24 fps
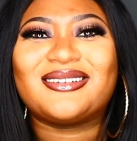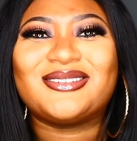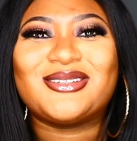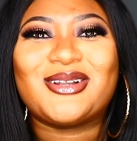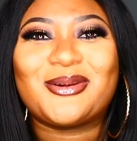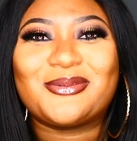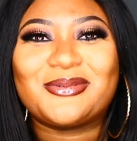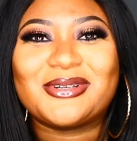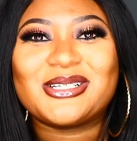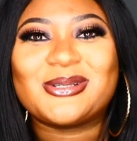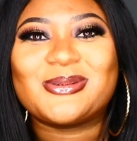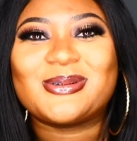
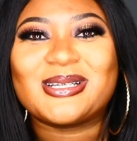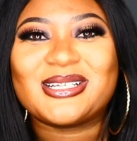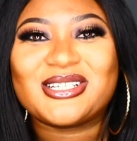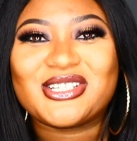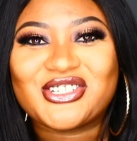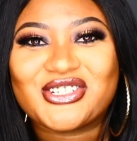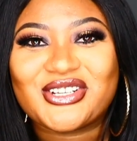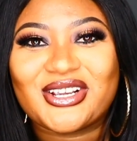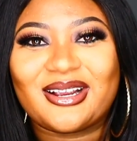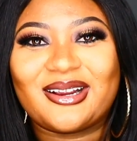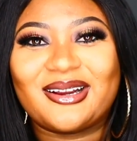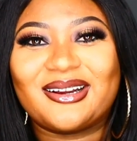Not retweet,
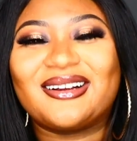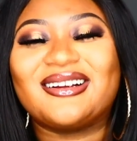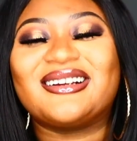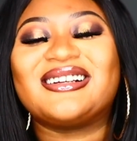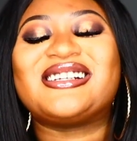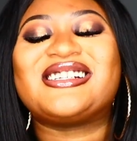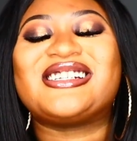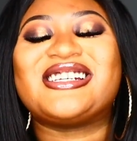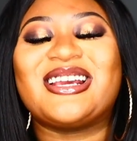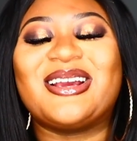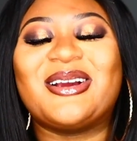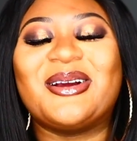share
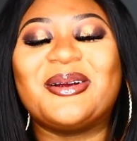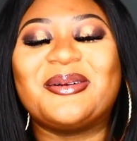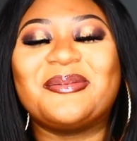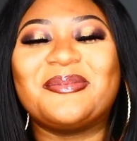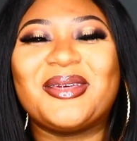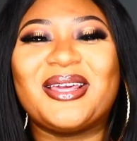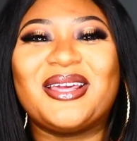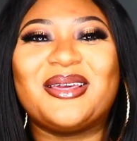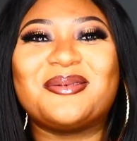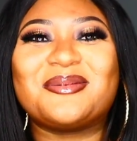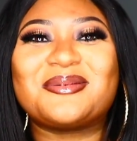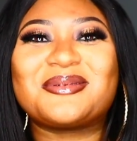
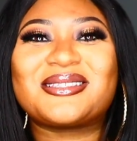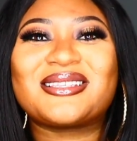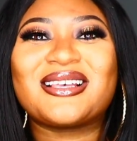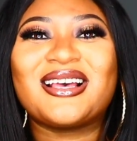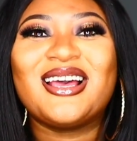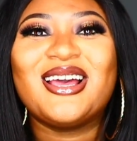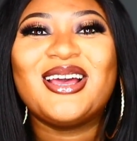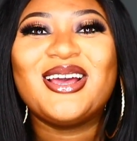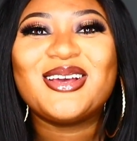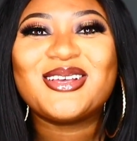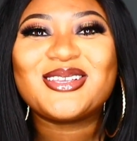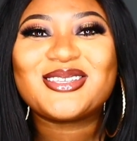memes.
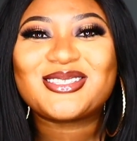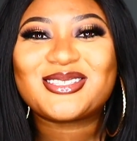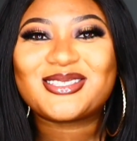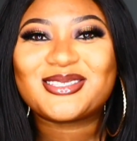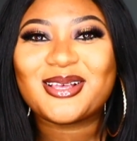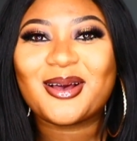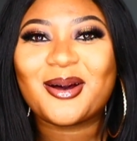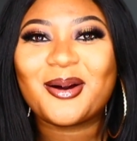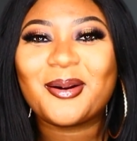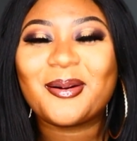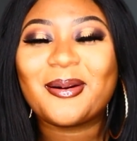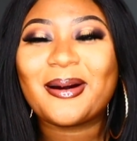
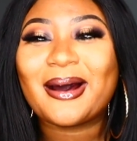So